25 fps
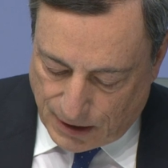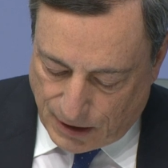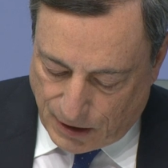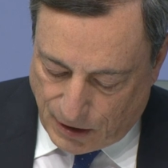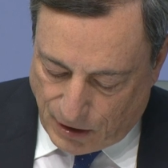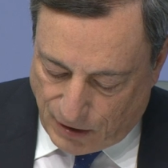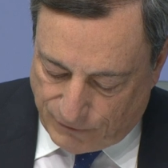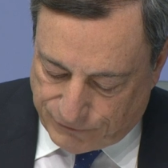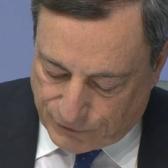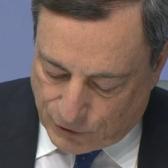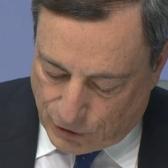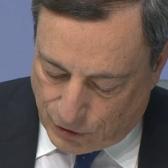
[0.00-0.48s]

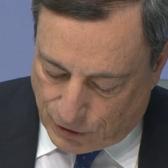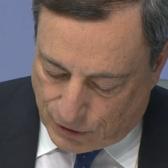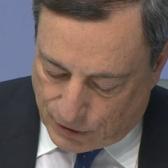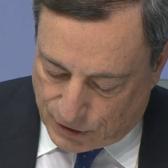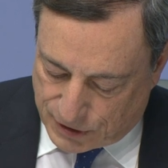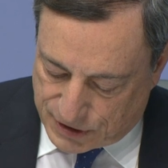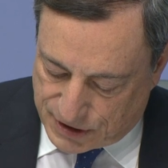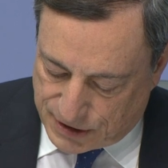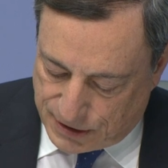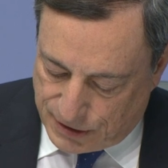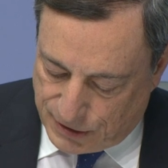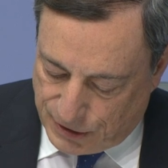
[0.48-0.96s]
Of
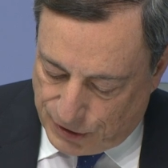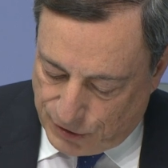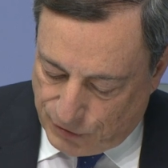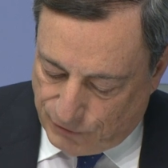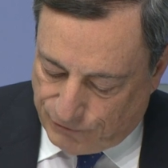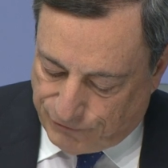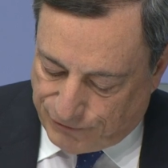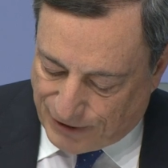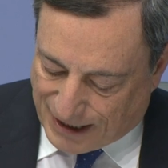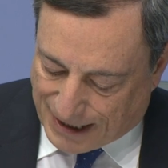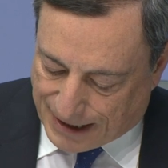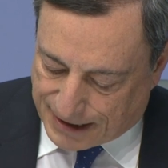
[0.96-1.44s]
course, new
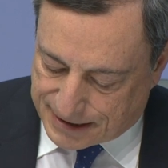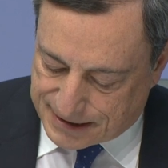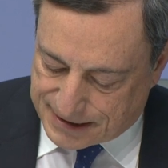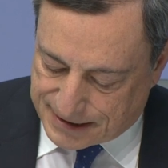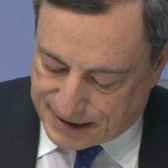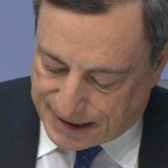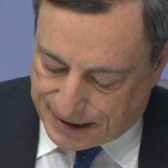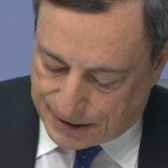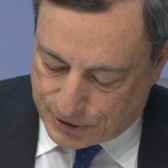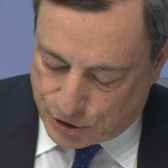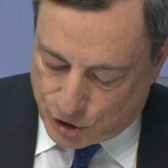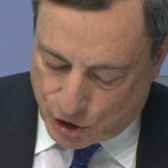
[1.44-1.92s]
facts
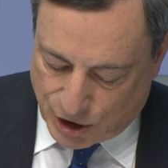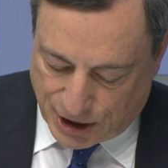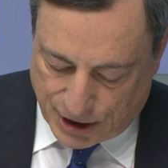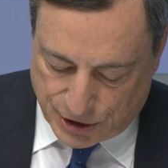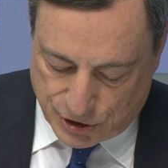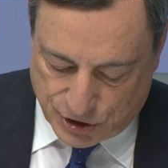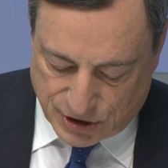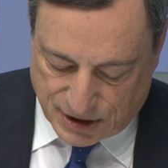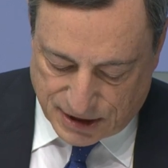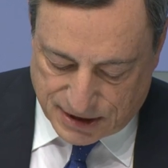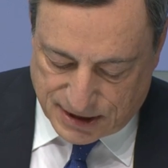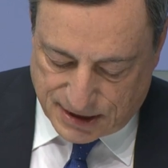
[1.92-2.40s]
can
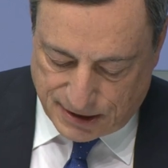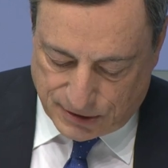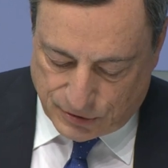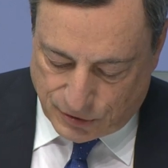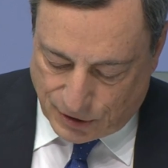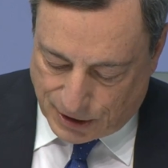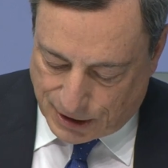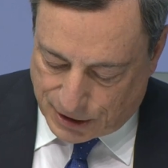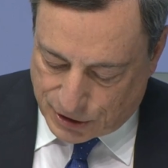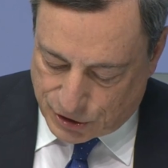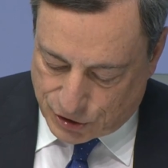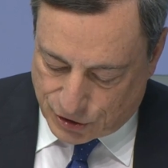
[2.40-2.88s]
change the
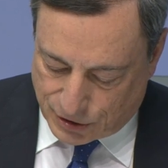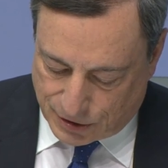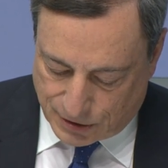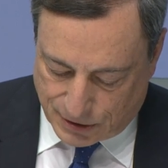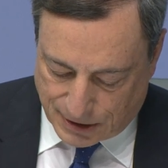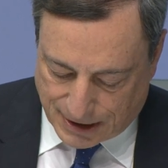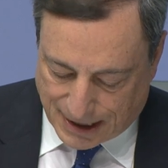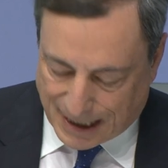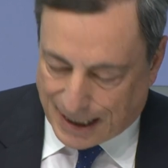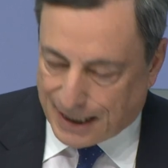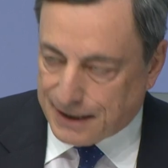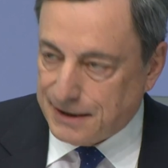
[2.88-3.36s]

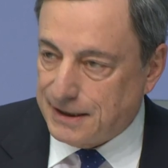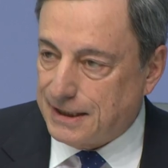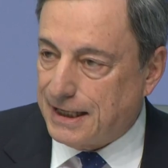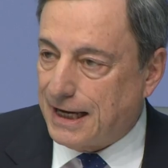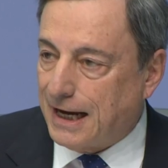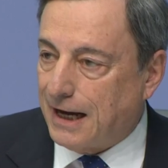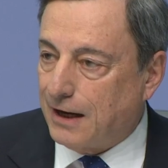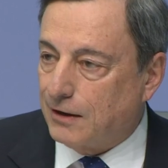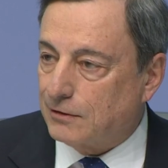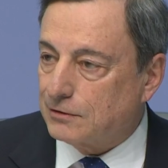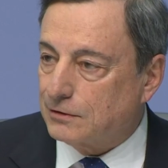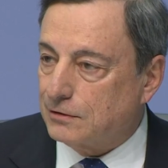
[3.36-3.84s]
situation and the
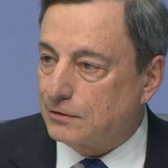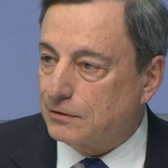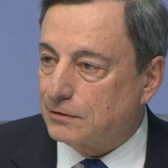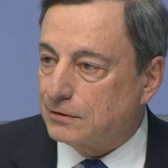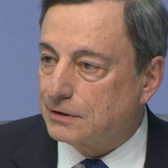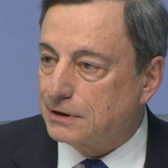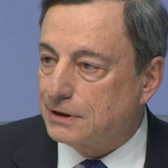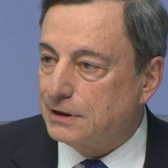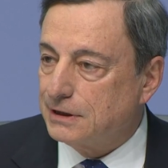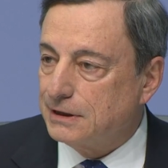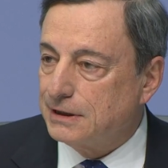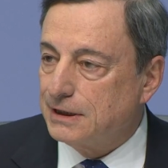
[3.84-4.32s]

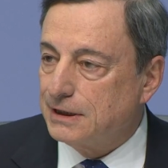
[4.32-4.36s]
outlook.